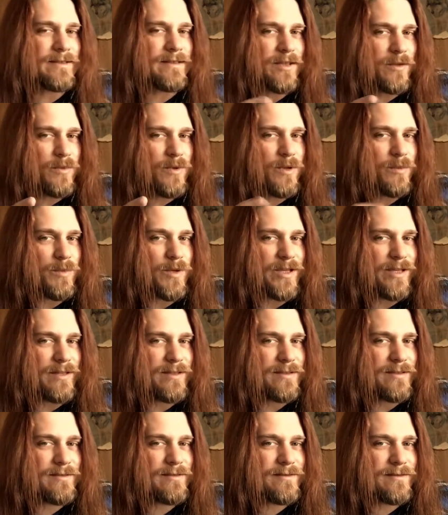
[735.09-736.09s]
There will be.
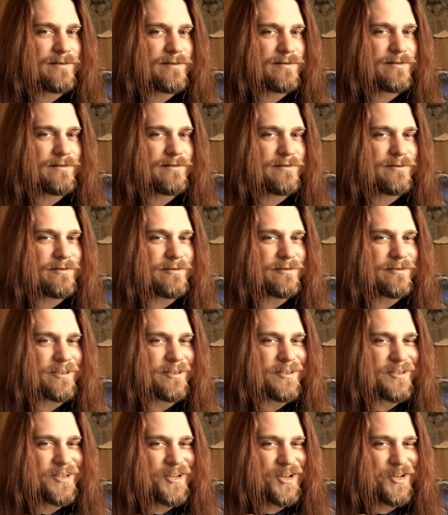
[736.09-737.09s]

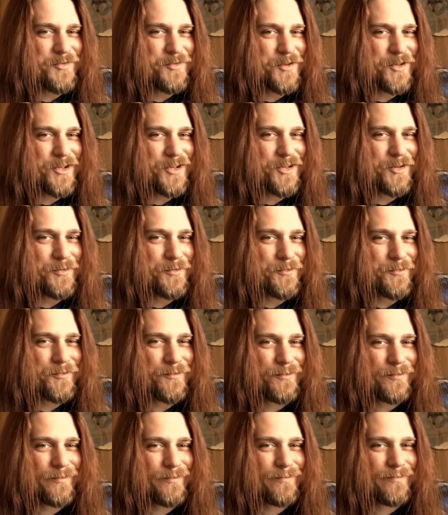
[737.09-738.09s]
Its time will come,
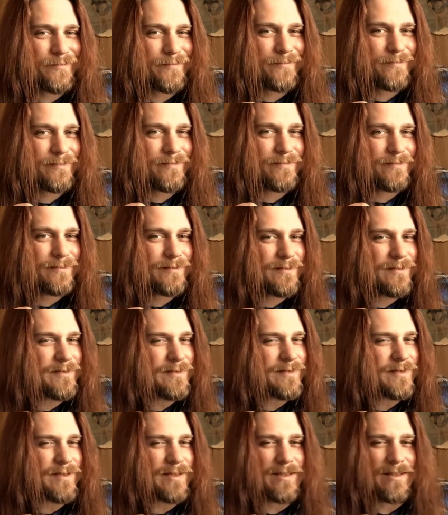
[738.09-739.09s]

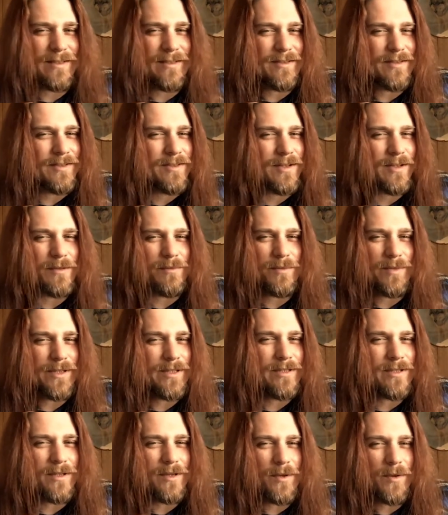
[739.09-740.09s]
and it shall
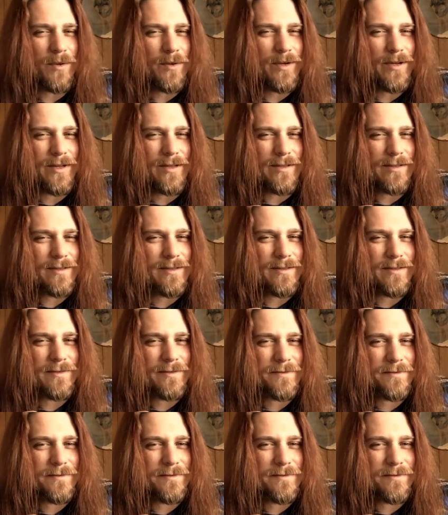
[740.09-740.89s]
be glorious.